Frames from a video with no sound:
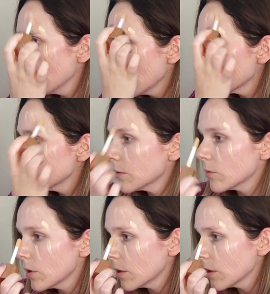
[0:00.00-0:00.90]
like I said,
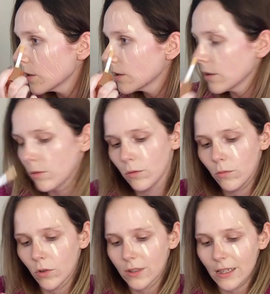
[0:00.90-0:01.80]
we're only going to do
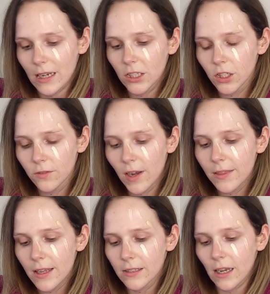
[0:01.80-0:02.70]
one side. I just
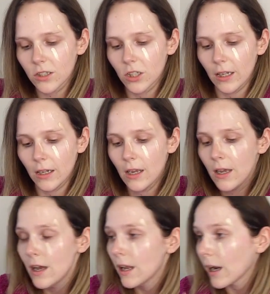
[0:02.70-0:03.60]
find this, actually,
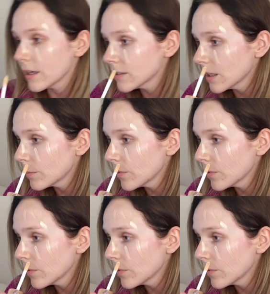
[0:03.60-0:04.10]
like I said